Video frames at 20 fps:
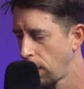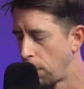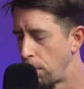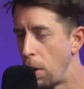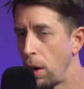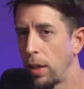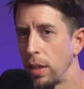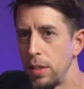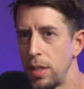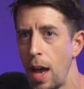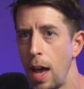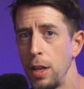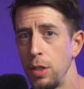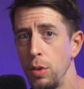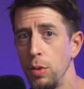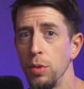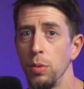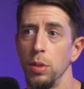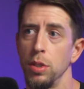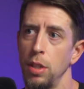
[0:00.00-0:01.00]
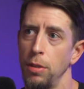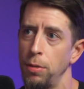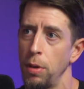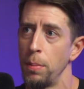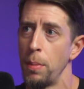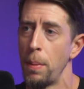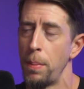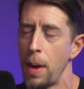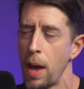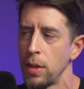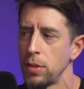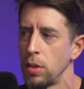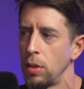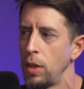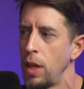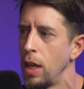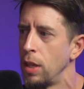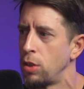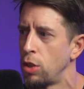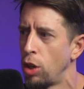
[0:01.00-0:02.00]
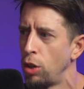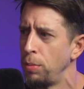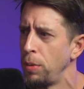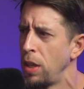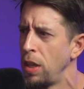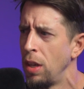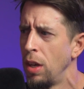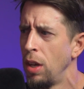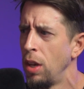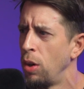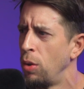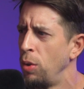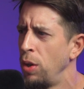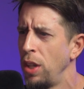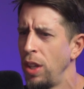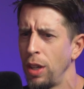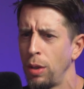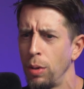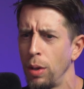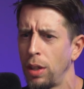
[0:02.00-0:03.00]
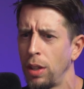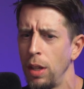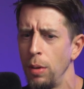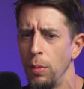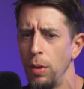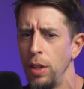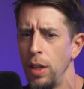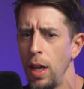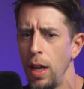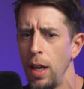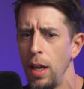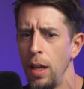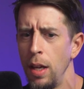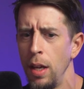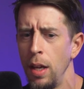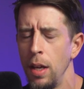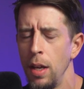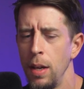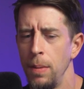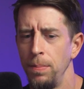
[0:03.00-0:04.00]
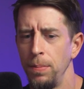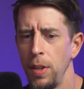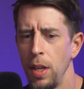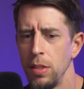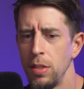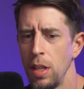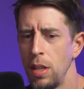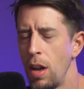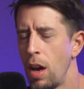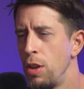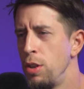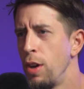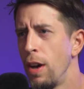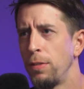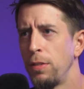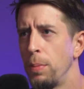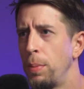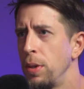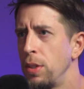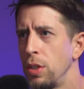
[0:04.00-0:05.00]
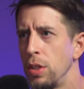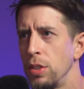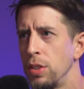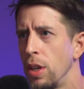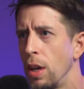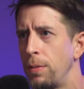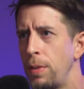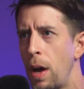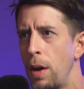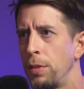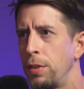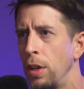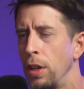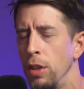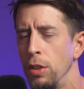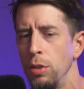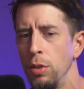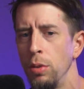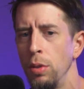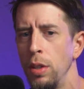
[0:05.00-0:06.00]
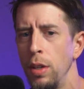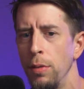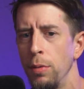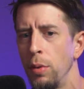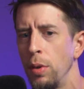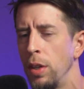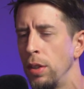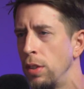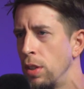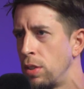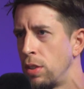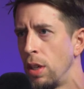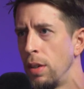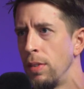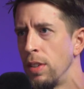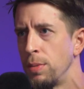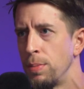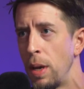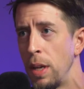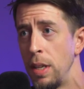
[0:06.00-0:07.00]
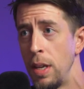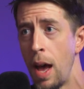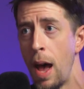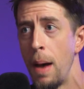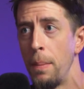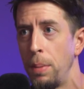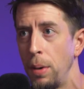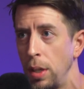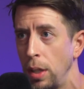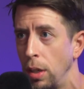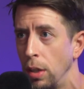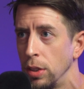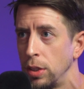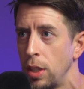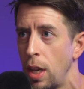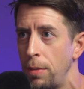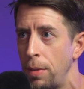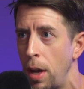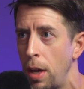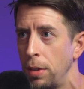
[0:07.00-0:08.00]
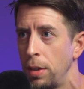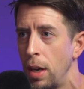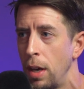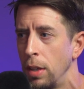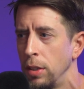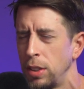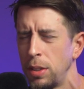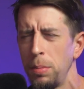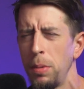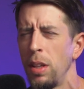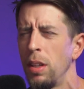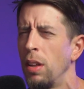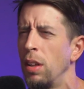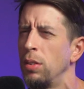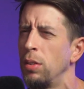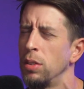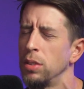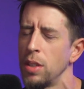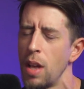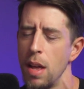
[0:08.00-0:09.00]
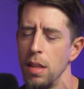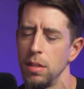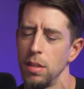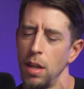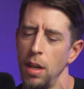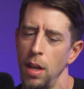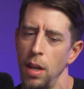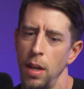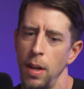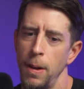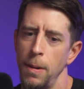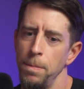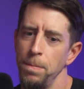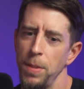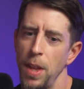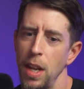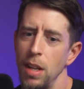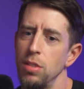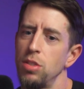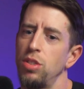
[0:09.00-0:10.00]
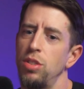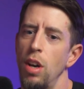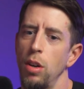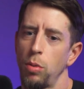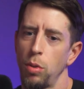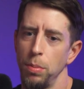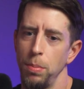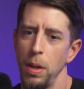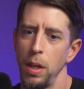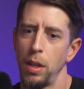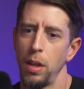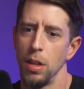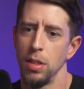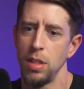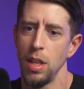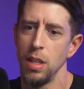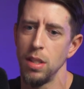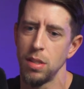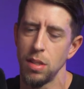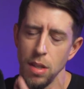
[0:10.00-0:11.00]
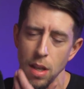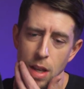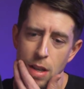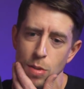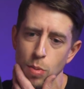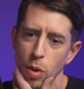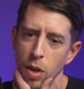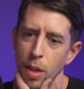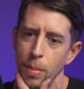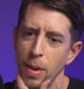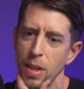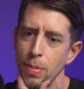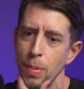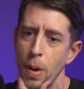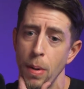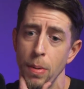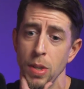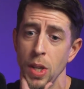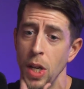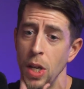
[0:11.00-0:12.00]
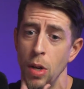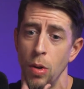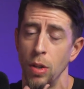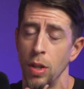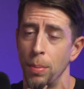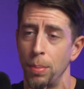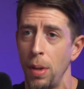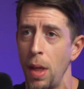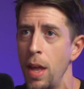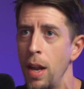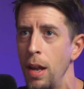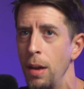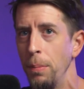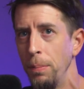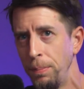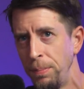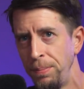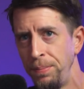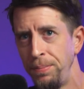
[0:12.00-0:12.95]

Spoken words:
Marcus Hatch, who's originally from El Paso. He had told me really quickly one day, he said, "No, you have to put yourself out there. You're doing everyone a disservice by not putting yourself out there." Something along those lines. And it stuck with me because he's one of the best barbers I know on the planet.